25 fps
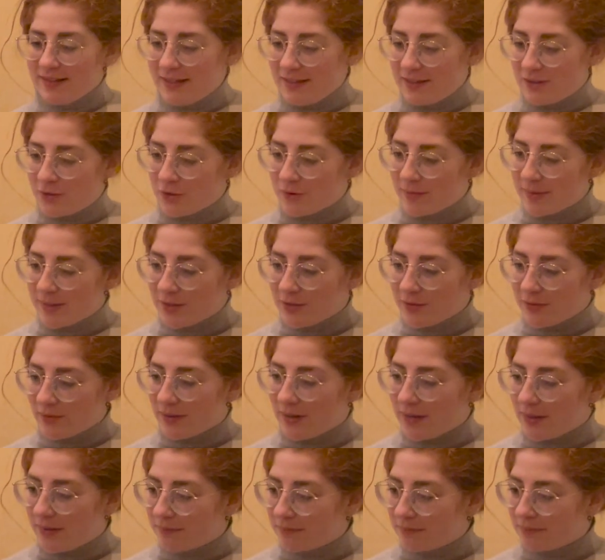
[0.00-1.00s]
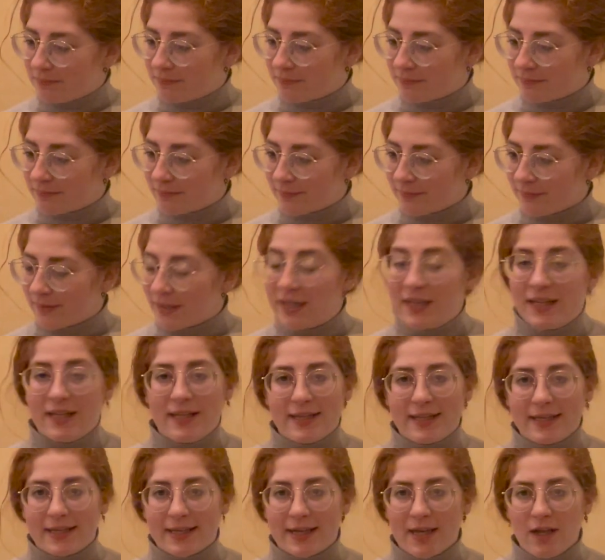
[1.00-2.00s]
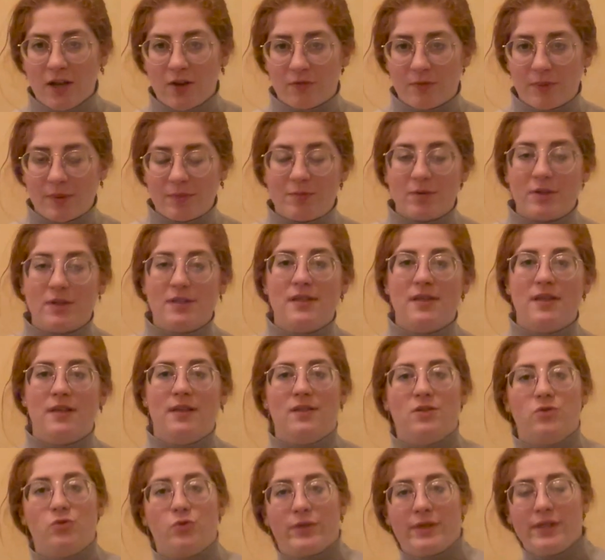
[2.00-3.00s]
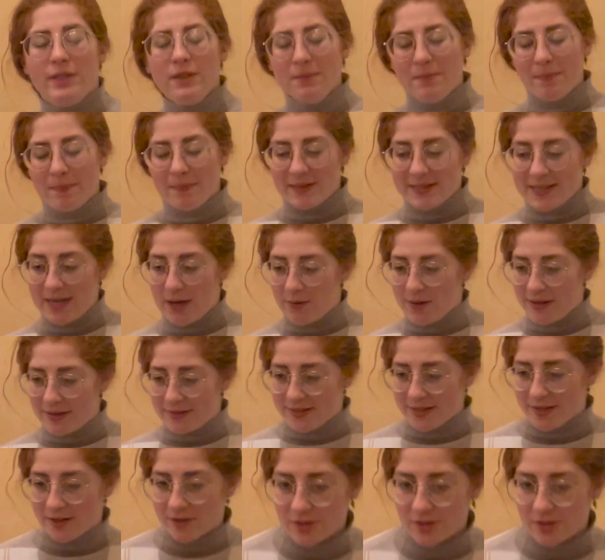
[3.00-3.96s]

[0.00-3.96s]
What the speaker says: It took me to get all of my books sorted, but now they are